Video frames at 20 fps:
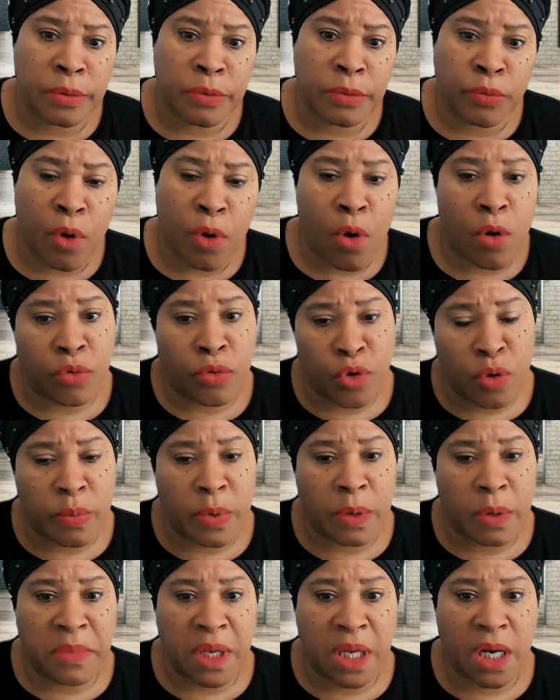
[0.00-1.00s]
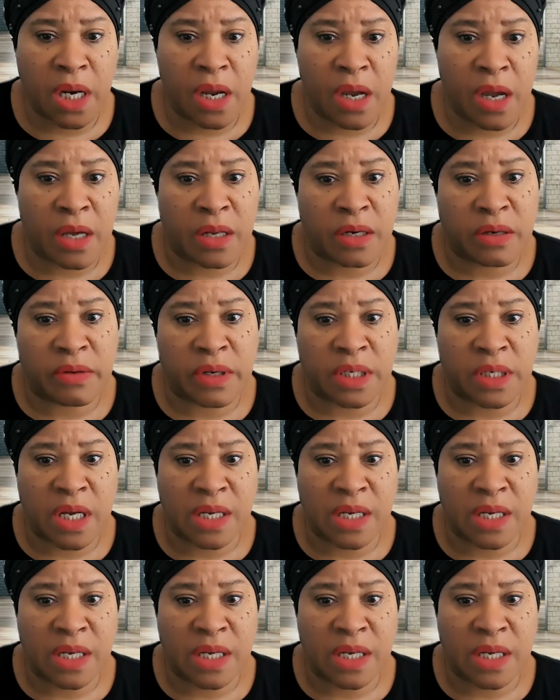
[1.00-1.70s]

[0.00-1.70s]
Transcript: roll Newman Media under a